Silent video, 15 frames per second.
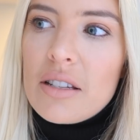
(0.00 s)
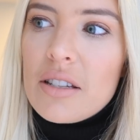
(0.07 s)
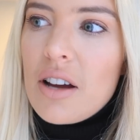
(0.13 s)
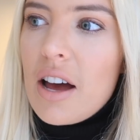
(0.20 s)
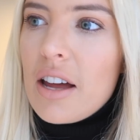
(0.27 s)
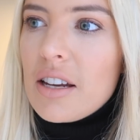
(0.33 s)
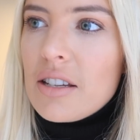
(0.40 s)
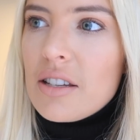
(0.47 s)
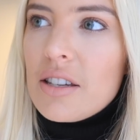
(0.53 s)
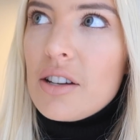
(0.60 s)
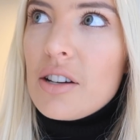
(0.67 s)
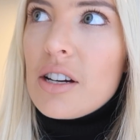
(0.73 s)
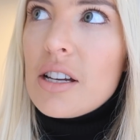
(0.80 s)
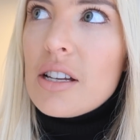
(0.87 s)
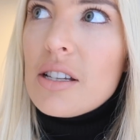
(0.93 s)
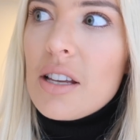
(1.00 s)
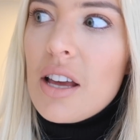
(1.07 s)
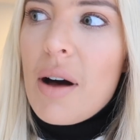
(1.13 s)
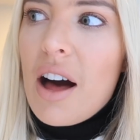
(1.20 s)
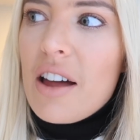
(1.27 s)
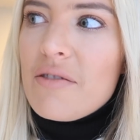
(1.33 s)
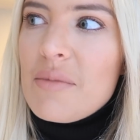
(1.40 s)
this dieting series.
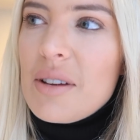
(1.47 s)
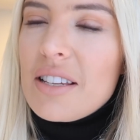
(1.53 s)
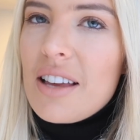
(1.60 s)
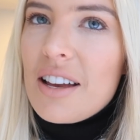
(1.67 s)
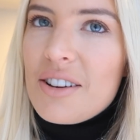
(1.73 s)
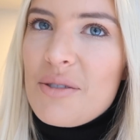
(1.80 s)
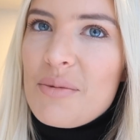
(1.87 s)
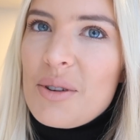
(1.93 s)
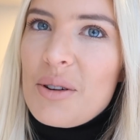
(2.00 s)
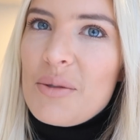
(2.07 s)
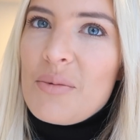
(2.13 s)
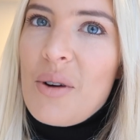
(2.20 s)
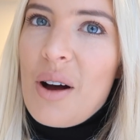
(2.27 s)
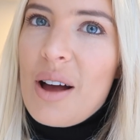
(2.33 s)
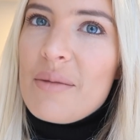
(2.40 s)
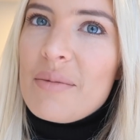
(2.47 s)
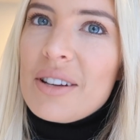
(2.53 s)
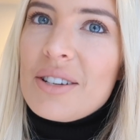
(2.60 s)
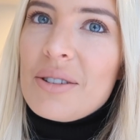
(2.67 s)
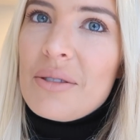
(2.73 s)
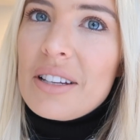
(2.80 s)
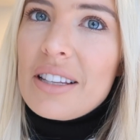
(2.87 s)
Part of me is like, oh my god, why am I
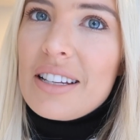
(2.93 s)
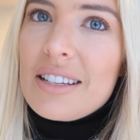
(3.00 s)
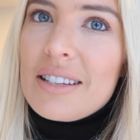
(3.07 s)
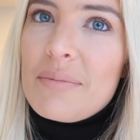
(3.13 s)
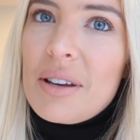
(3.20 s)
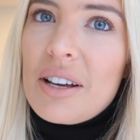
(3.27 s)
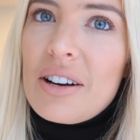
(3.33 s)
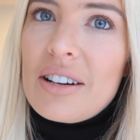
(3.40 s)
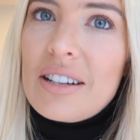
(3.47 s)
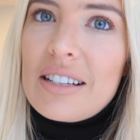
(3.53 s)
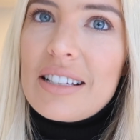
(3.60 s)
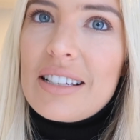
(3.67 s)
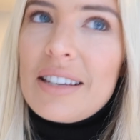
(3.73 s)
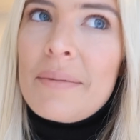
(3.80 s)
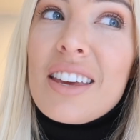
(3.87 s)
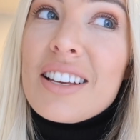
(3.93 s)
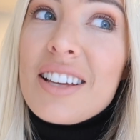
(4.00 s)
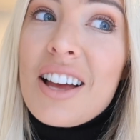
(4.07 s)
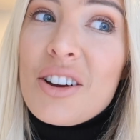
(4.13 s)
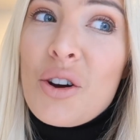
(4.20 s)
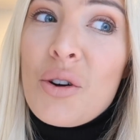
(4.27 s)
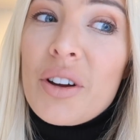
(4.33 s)
doing this? Because things
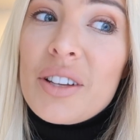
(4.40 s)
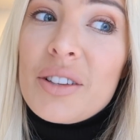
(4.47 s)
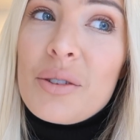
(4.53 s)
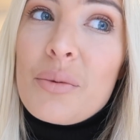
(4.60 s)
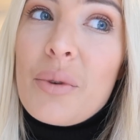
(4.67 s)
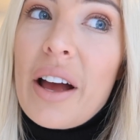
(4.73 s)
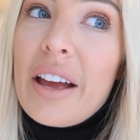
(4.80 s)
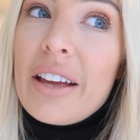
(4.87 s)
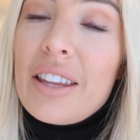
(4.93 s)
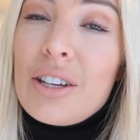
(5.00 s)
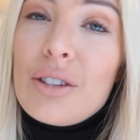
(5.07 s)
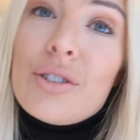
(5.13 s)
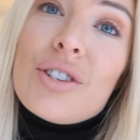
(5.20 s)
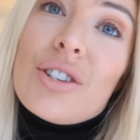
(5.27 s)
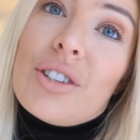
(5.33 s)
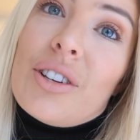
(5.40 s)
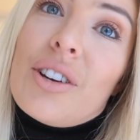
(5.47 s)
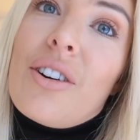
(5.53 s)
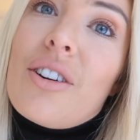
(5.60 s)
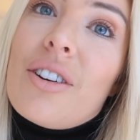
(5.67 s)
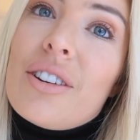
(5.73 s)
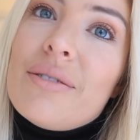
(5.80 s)
aren't going the way they usually
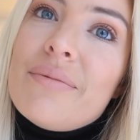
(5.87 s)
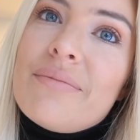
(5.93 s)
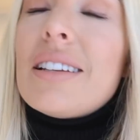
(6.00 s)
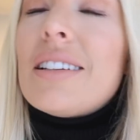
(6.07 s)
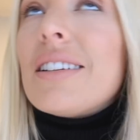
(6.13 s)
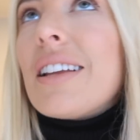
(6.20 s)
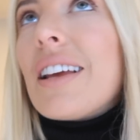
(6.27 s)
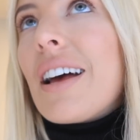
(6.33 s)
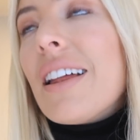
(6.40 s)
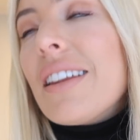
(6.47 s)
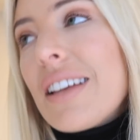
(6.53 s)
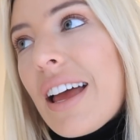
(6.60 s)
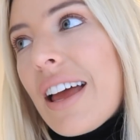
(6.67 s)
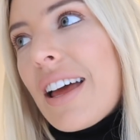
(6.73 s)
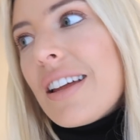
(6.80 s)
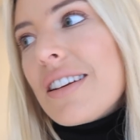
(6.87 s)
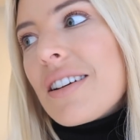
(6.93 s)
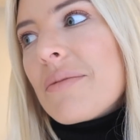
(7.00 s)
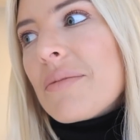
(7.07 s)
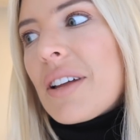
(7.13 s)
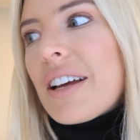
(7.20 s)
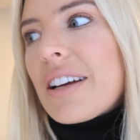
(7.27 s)
go. And then on the other hand,
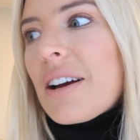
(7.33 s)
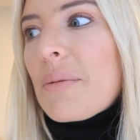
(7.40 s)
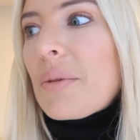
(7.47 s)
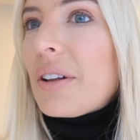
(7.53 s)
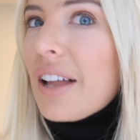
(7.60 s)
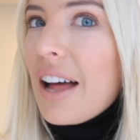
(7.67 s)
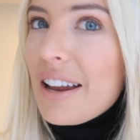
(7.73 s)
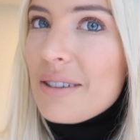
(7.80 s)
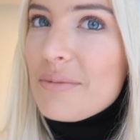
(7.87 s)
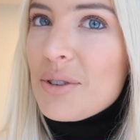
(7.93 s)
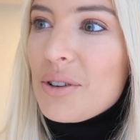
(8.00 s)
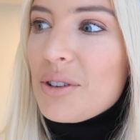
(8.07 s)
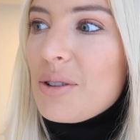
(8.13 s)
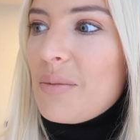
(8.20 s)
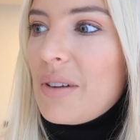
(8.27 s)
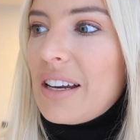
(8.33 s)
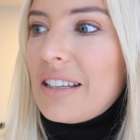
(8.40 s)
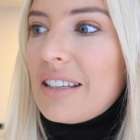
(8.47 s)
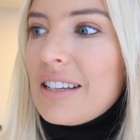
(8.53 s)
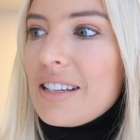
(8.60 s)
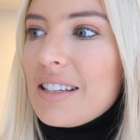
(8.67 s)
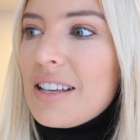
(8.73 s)
I'm like, I'm glad I'm
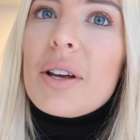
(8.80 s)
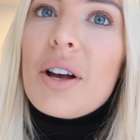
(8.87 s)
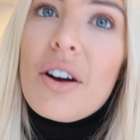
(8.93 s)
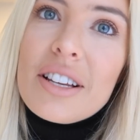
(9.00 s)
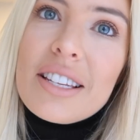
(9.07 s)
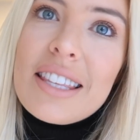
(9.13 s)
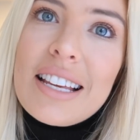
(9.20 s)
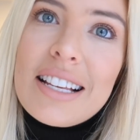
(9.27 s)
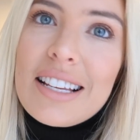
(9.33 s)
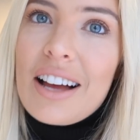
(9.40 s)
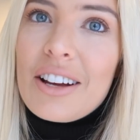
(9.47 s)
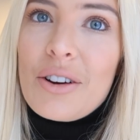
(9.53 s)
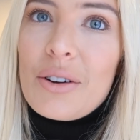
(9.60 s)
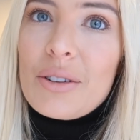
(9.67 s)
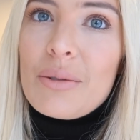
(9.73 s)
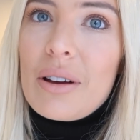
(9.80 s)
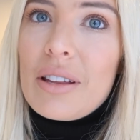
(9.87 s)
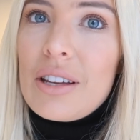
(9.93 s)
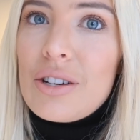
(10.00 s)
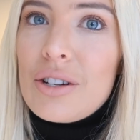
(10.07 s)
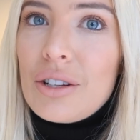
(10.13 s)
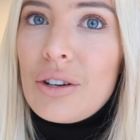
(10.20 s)
documenting this because things aren't going the way
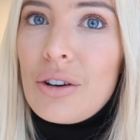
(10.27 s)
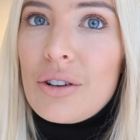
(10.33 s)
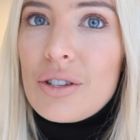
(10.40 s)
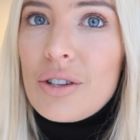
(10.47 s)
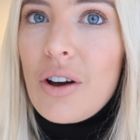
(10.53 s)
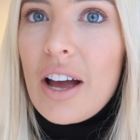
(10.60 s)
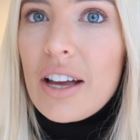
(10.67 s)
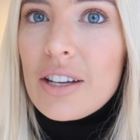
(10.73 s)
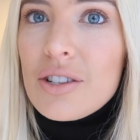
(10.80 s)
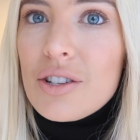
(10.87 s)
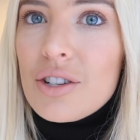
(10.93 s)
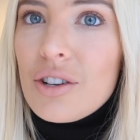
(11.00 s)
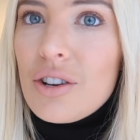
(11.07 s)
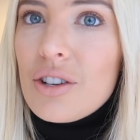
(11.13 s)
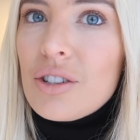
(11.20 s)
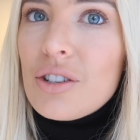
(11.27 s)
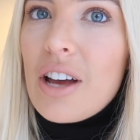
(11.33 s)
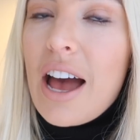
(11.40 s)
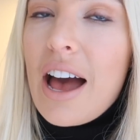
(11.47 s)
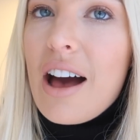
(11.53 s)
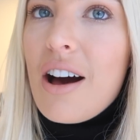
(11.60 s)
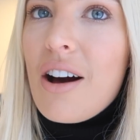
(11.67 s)
they usually go, so I can show you
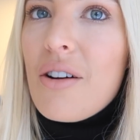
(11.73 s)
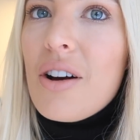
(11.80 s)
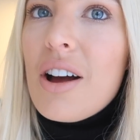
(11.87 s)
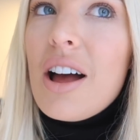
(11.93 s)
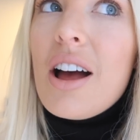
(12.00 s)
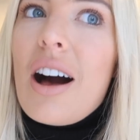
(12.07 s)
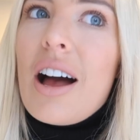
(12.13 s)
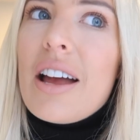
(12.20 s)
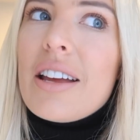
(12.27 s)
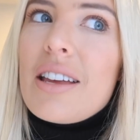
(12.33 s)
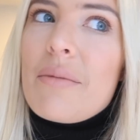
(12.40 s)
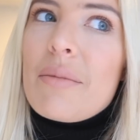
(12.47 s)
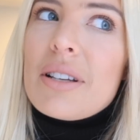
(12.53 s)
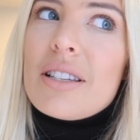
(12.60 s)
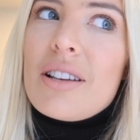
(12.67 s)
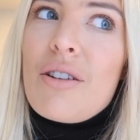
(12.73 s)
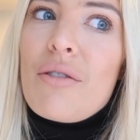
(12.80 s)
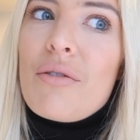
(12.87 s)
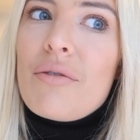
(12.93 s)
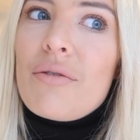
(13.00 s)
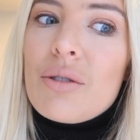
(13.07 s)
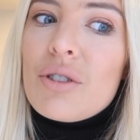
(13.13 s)
how I get
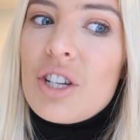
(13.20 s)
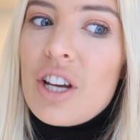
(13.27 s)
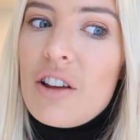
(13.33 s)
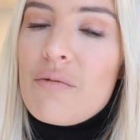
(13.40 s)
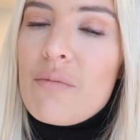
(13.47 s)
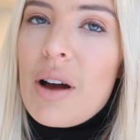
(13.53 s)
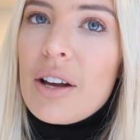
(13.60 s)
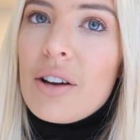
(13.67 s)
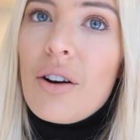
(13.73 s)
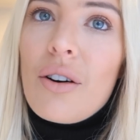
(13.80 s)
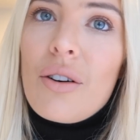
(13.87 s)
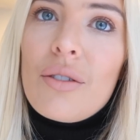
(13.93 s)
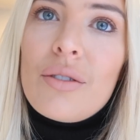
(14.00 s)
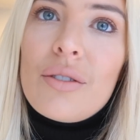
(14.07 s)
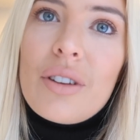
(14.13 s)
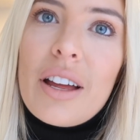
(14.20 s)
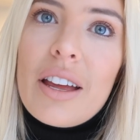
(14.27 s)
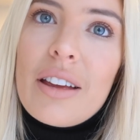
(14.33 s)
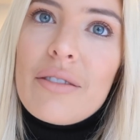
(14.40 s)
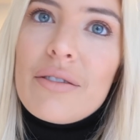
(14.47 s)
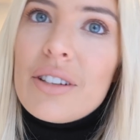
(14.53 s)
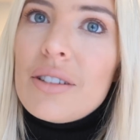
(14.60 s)
myself to achieve my goal
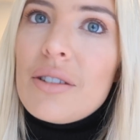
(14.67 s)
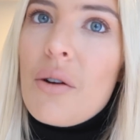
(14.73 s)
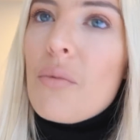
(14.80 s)
even